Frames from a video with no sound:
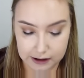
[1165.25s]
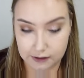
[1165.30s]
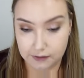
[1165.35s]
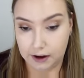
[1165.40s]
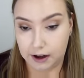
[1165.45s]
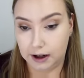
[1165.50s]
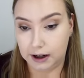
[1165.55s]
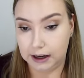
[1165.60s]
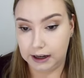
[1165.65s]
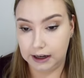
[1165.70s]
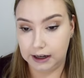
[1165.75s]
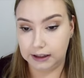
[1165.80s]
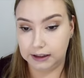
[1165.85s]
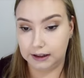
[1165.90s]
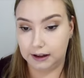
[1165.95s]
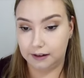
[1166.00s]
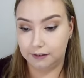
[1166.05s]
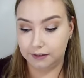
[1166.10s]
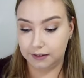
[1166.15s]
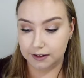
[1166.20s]
I
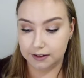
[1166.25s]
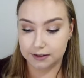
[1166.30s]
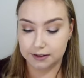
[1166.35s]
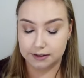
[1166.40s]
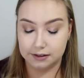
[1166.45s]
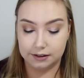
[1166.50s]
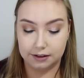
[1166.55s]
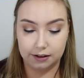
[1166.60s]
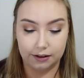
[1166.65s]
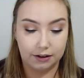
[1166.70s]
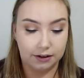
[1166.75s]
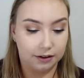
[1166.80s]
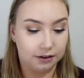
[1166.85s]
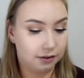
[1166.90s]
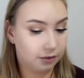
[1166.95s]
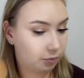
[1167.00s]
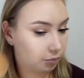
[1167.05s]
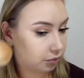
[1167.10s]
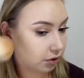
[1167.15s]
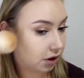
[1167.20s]
love this
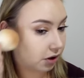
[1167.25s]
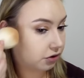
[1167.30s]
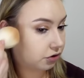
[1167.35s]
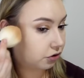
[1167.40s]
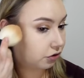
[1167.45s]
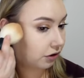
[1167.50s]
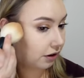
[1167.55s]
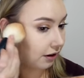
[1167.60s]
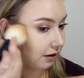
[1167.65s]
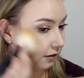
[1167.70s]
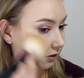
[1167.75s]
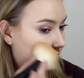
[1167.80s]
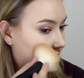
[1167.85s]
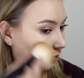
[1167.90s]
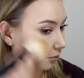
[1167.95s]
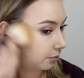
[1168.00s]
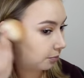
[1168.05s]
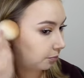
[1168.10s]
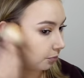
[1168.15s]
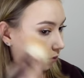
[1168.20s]
brush and this
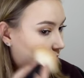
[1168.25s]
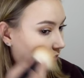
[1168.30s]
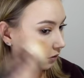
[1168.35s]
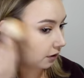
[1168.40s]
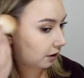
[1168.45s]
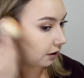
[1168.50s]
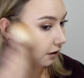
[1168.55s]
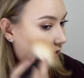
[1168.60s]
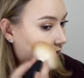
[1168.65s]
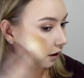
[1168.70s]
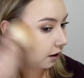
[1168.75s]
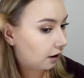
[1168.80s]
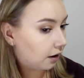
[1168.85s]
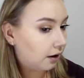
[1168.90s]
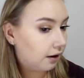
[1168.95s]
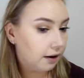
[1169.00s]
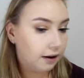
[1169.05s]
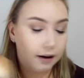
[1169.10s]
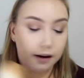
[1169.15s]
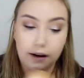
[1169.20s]
bronzer.
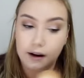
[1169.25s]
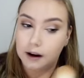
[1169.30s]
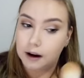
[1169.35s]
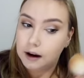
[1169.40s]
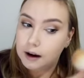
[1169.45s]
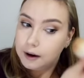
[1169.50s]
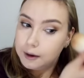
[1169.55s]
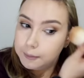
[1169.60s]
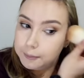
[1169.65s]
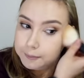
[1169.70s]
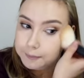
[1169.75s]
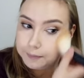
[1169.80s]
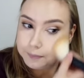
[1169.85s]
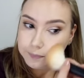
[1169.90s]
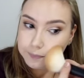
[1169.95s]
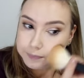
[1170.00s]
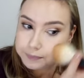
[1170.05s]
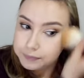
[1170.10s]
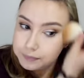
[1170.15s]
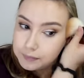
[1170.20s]
I
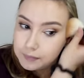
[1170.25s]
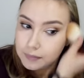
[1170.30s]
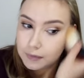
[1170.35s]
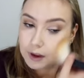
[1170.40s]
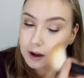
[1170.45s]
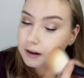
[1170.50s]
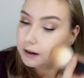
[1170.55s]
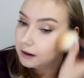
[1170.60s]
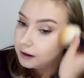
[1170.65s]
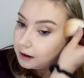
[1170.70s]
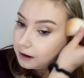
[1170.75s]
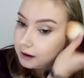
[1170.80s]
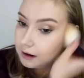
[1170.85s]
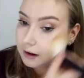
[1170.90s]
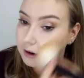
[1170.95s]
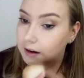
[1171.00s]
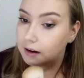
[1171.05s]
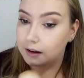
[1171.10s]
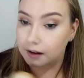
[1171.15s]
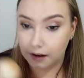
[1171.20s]

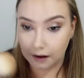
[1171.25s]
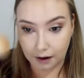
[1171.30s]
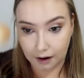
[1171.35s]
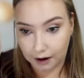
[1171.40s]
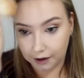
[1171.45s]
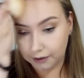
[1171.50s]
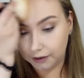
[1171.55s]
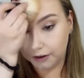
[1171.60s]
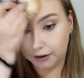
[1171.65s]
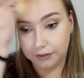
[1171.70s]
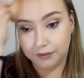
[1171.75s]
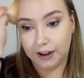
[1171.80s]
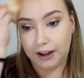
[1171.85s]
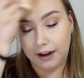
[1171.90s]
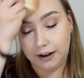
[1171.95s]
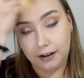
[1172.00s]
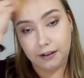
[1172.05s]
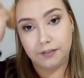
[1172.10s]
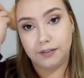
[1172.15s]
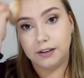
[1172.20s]
don't know if
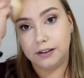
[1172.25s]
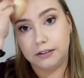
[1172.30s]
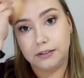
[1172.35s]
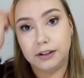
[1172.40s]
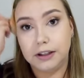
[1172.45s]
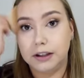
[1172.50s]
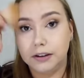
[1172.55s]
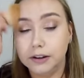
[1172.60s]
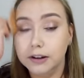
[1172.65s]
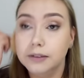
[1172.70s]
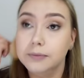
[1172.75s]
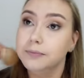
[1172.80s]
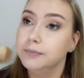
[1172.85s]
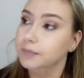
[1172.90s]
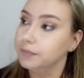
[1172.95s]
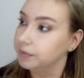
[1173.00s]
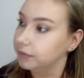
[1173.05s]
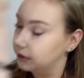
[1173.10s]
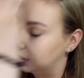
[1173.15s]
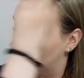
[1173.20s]
any of this video
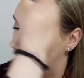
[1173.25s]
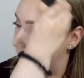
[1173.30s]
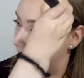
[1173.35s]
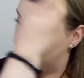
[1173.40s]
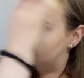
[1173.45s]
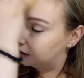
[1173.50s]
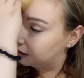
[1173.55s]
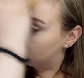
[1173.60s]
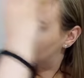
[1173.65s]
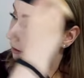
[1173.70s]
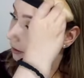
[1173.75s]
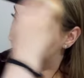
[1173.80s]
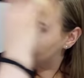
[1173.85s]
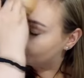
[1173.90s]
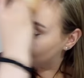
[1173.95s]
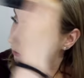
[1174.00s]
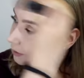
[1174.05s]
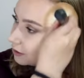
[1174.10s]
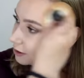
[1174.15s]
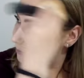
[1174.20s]
is
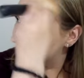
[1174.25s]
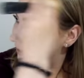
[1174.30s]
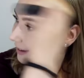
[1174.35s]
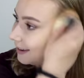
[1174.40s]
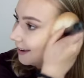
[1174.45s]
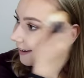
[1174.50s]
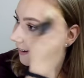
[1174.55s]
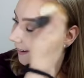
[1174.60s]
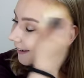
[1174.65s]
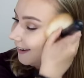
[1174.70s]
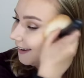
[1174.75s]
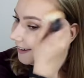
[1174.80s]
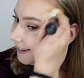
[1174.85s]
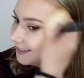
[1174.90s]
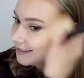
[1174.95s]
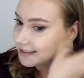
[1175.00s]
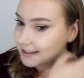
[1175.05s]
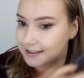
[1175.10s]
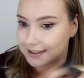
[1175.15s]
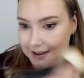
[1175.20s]
going to make any
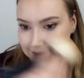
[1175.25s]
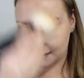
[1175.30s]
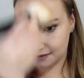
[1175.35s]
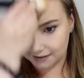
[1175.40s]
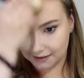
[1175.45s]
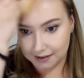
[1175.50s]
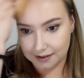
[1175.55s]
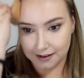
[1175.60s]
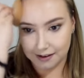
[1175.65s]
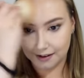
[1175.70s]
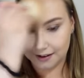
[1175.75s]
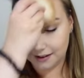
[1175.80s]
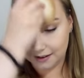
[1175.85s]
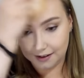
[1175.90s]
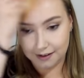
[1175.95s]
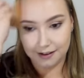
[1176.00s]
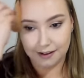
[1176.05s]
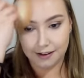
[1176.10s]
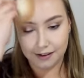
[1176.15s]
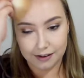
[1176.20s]
sense
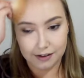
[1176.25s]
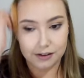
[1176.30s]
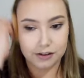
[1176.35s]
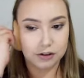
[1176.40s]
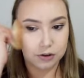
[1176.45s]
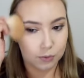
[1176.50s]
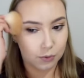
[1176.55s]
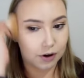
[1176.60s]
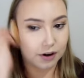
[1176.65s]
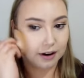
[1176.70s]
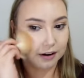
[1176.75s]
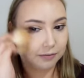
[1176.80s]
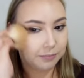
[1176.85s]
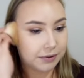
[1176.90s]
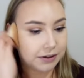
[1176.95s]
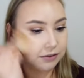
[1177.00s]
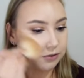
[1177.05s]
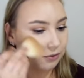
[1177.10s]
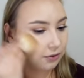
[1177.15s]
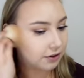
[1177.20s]
to what I've been
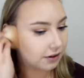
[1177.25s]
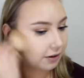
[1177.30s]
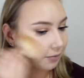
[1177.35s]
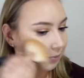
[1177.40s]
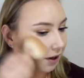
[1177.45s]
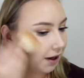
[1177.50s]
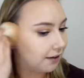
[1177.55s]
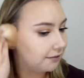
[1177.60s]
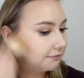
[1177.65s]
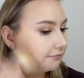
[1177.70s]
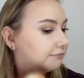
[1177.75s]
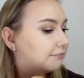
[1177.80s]
talking about.